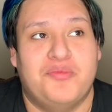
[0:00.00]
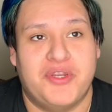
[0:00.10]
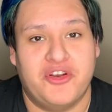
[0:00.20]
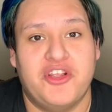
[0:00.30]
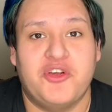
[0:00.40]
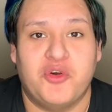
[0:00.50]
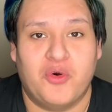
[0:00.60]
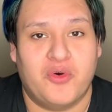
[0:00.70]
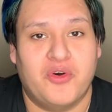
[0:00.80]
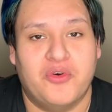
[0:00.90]
beauty
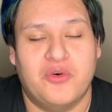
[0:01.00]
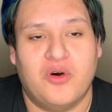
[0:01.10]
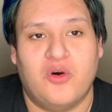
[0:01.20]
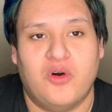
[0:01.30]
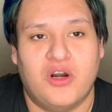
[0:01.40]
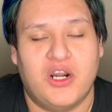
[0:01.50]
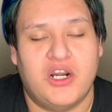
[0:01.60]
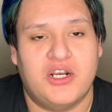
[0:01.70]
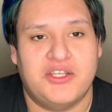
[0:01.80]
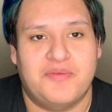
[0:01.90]
guru or